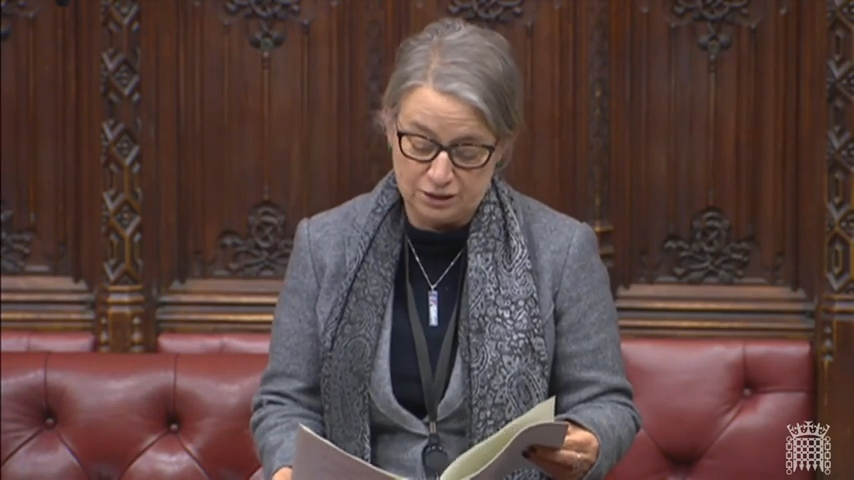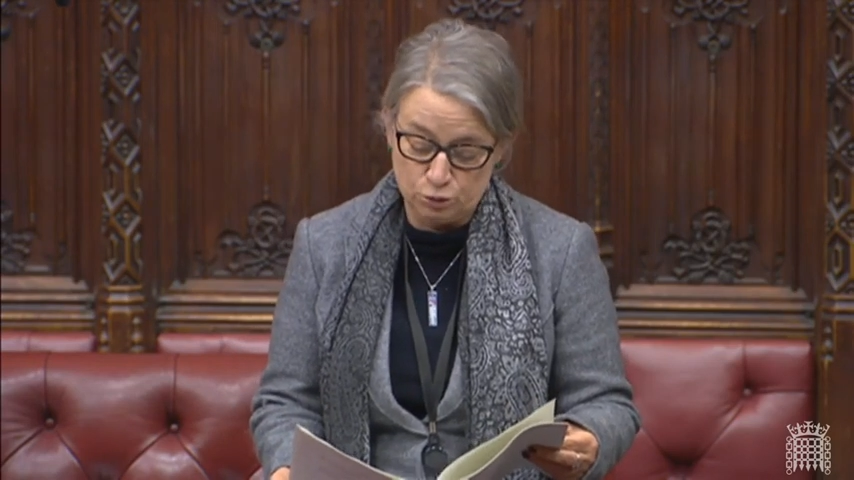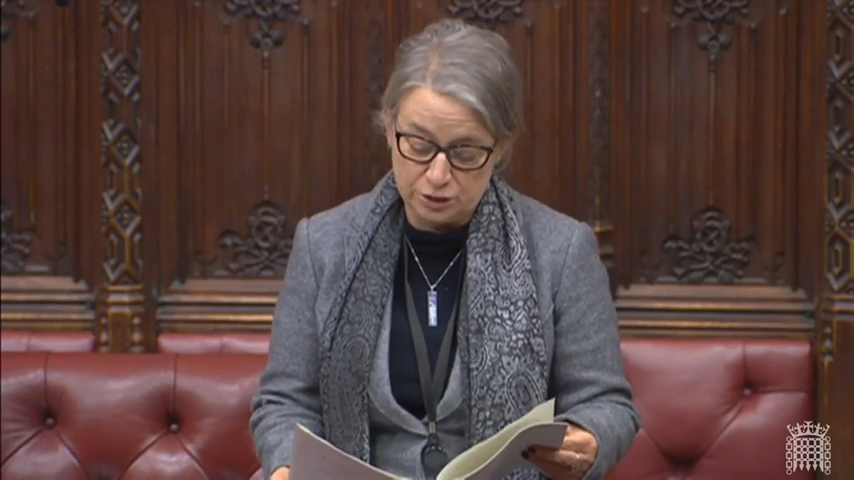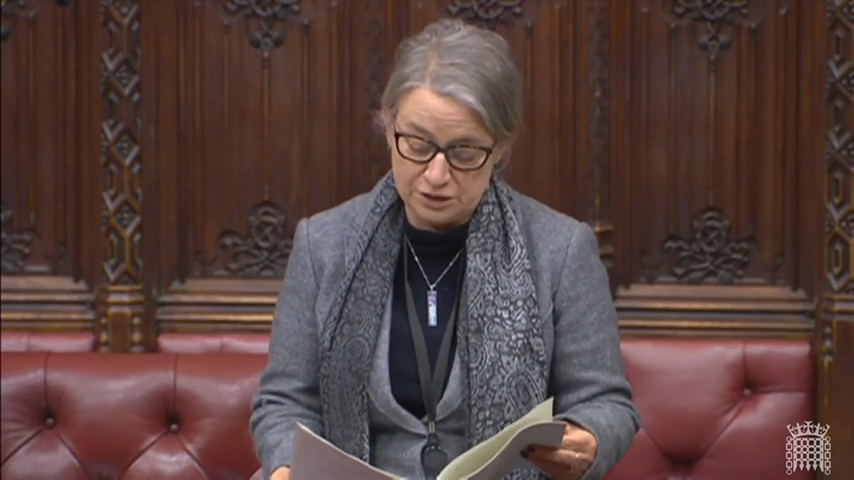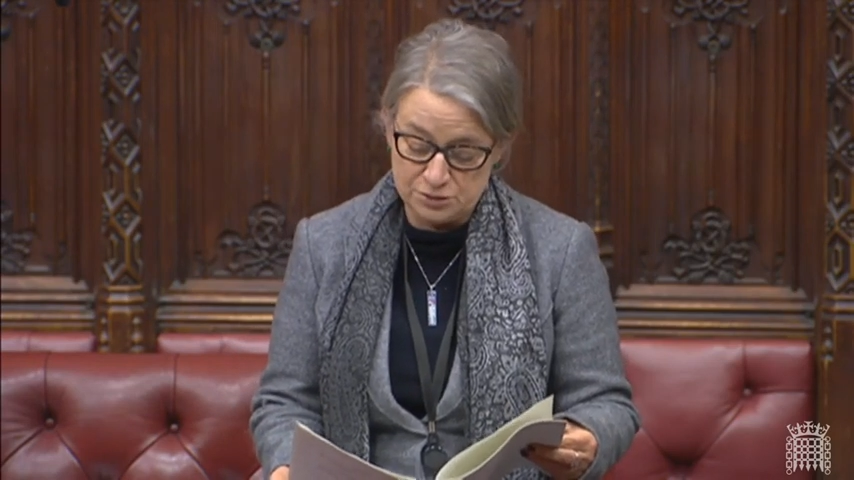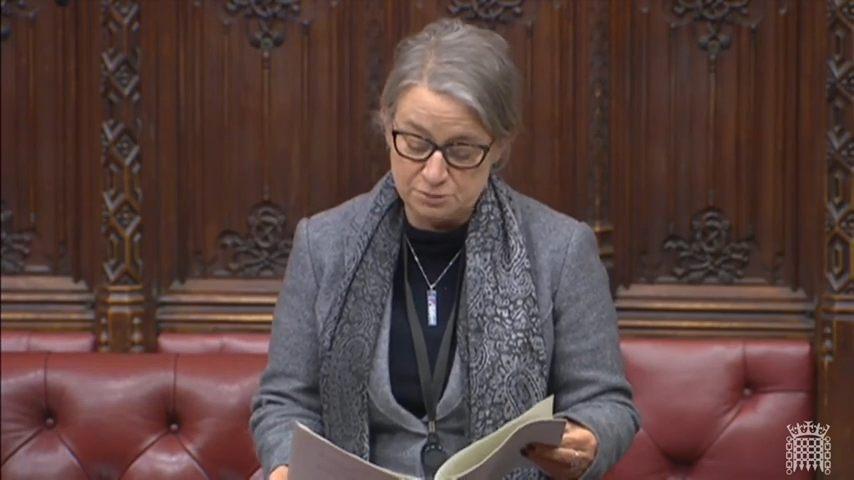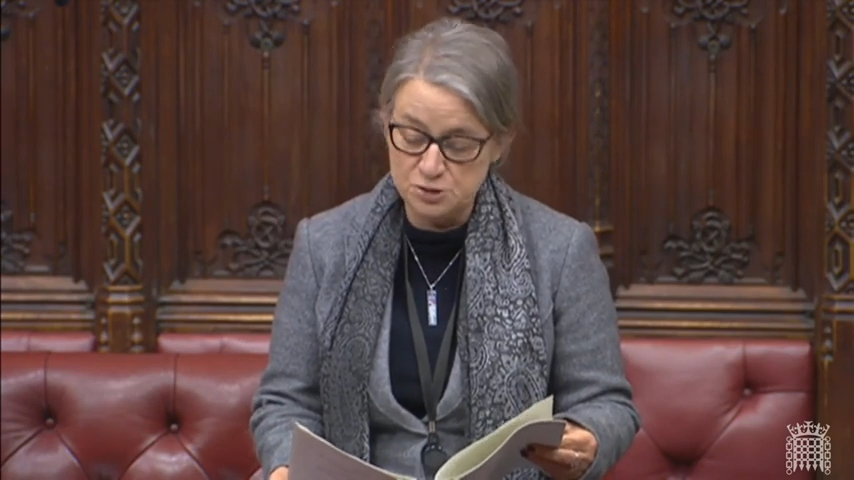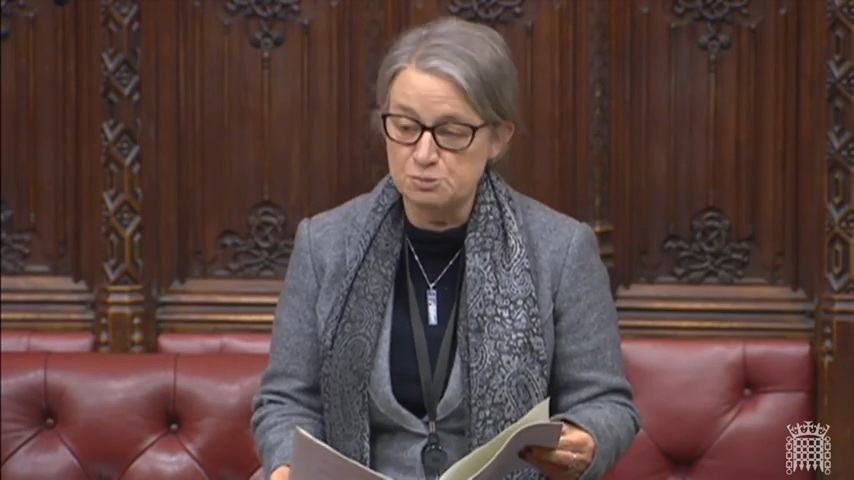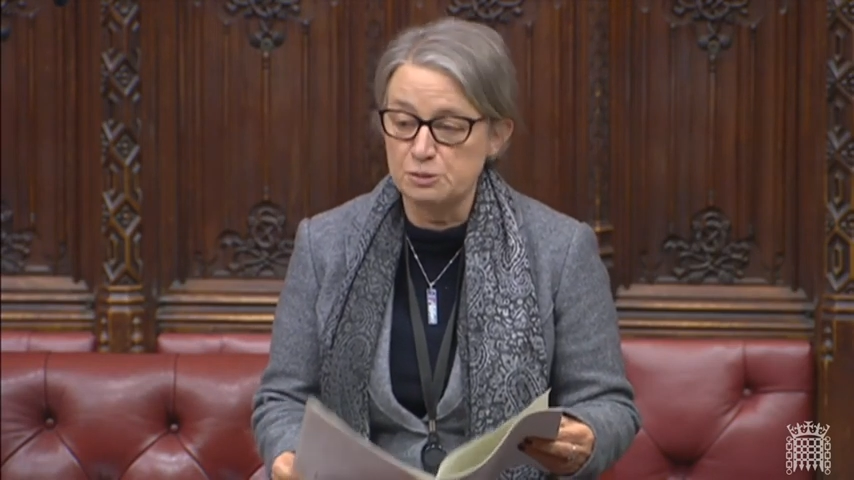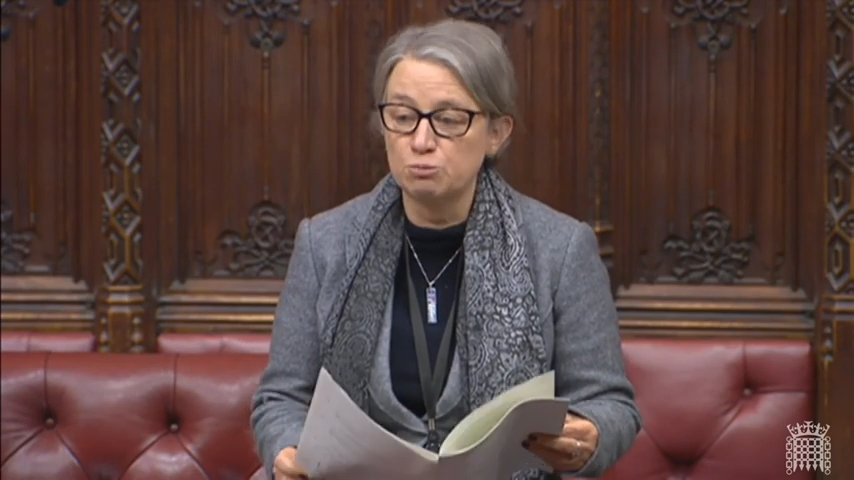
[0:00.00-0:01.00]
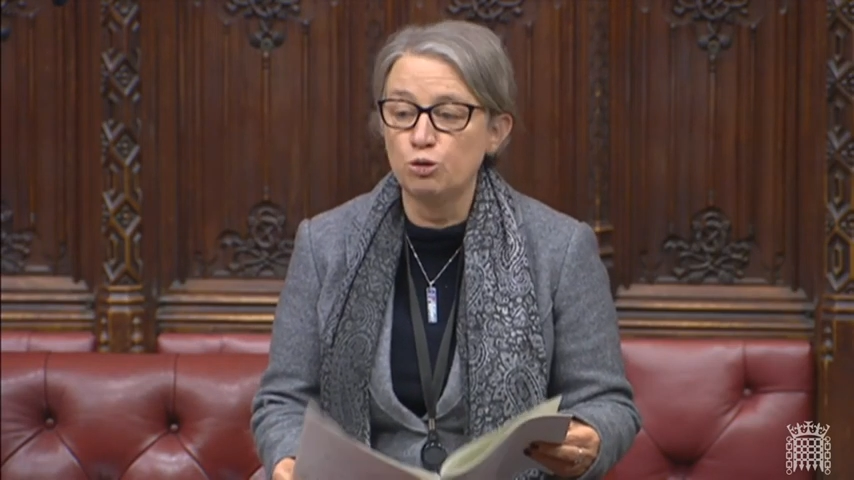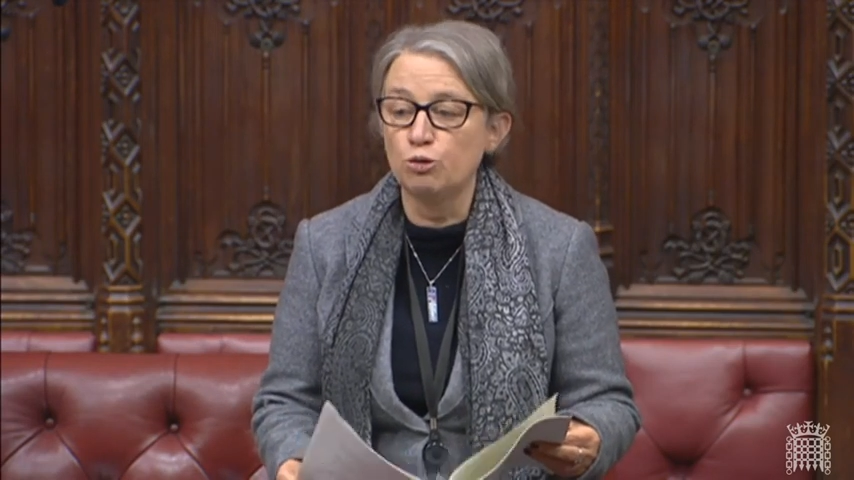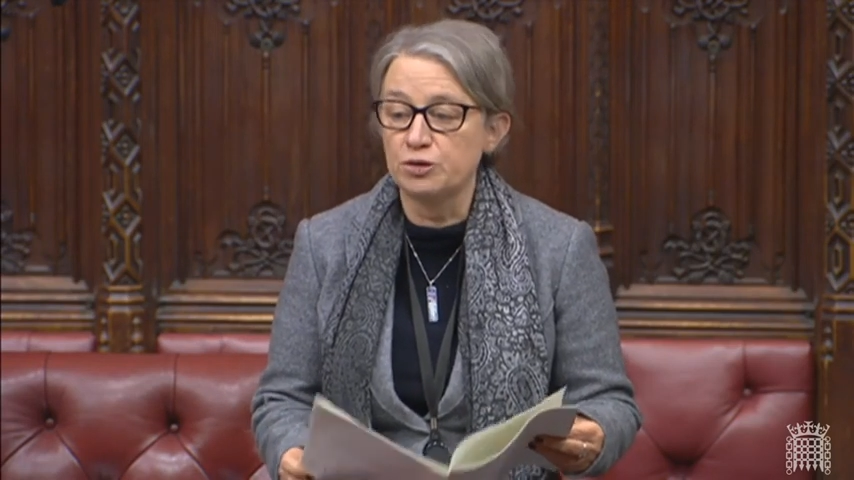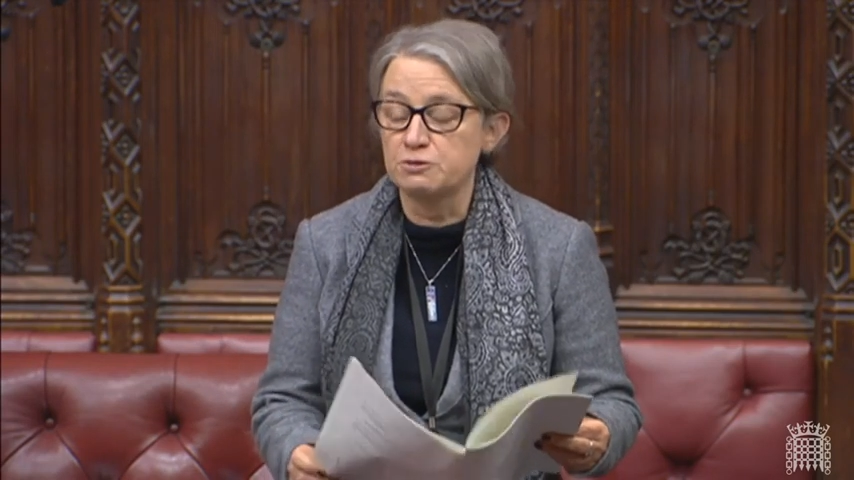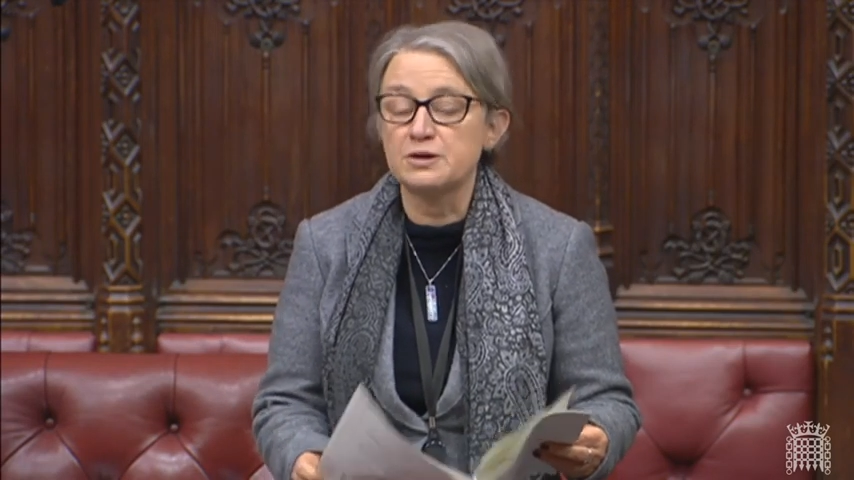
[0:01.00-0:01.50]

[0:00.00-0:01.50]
organisms, but more the